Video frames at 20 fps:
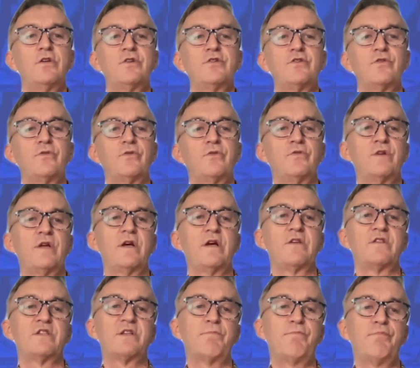to
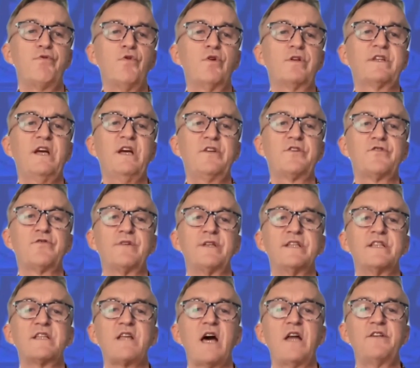support
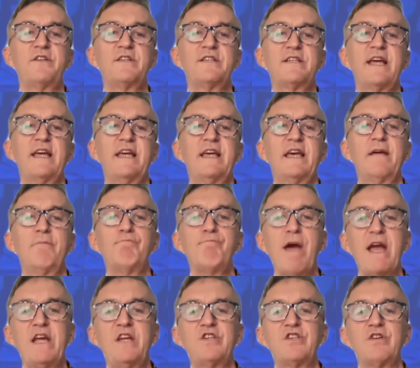countries undertaking
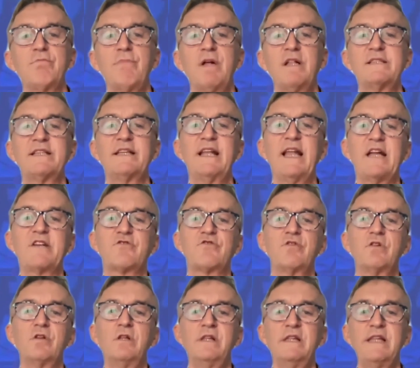major
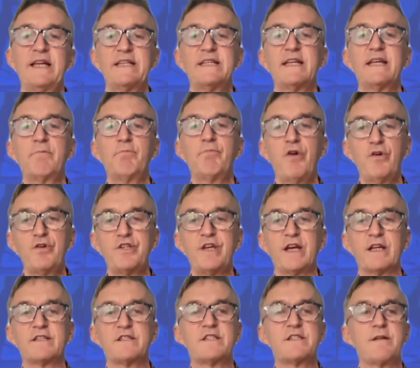multilateral lending
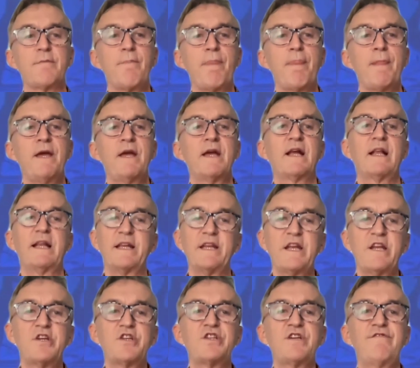projects. Clean
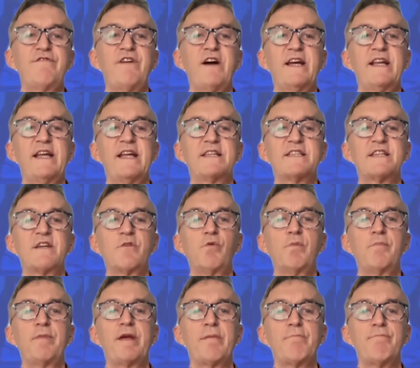energy financing will
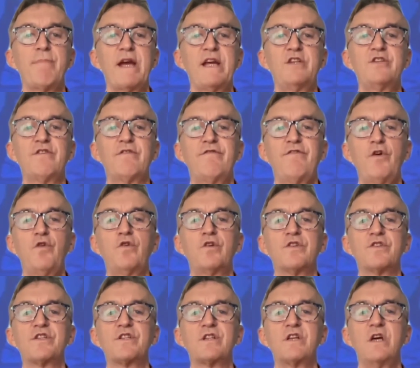be a major
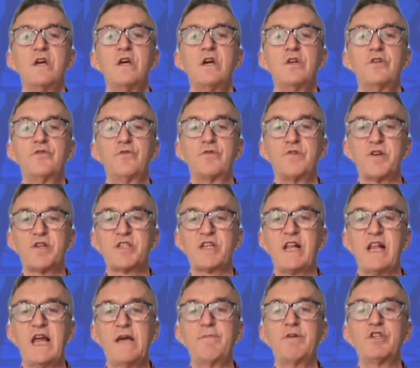focus to address
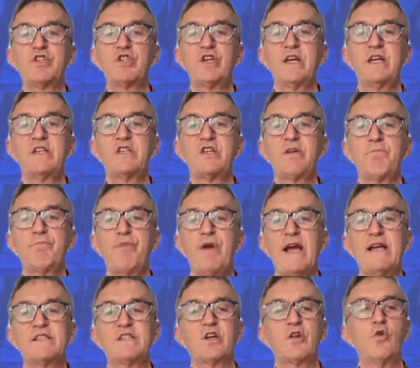climate change in
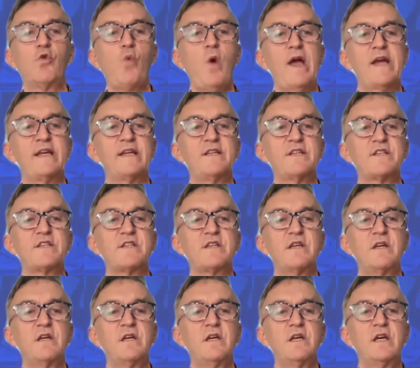practical ways.
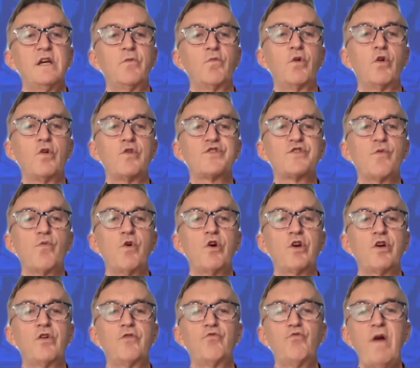It will also work
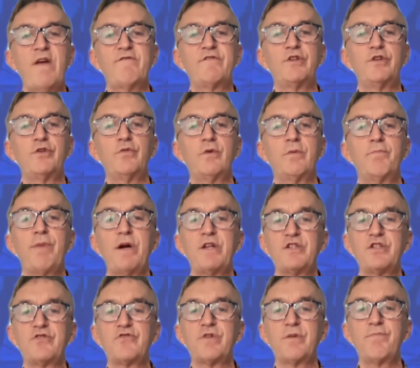on revenue and
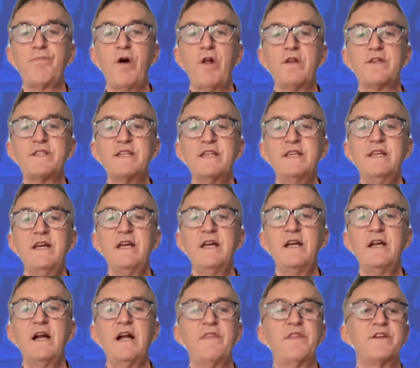budgetary policy
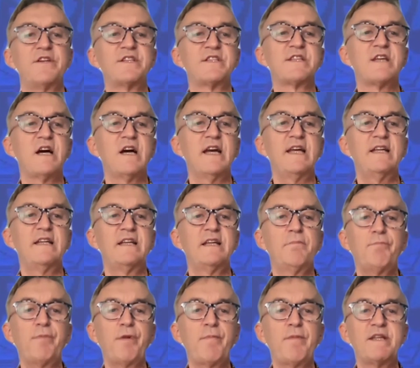and the design and
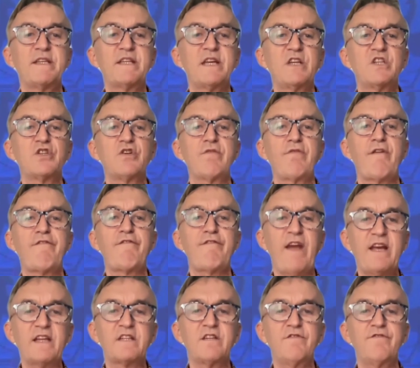implementation of
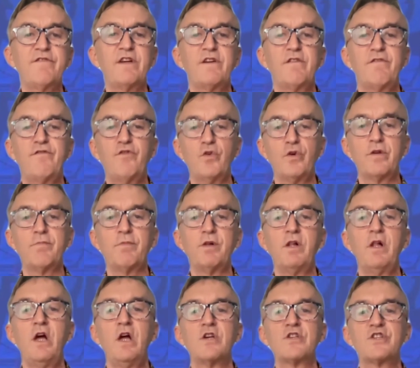effective and
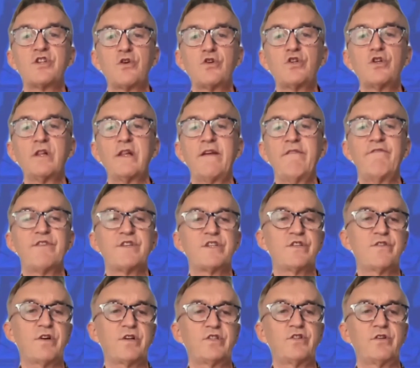affordable social
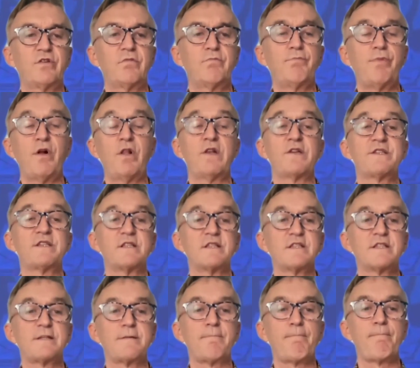infrastructure and
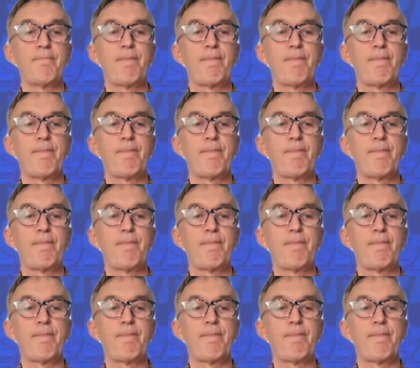policies.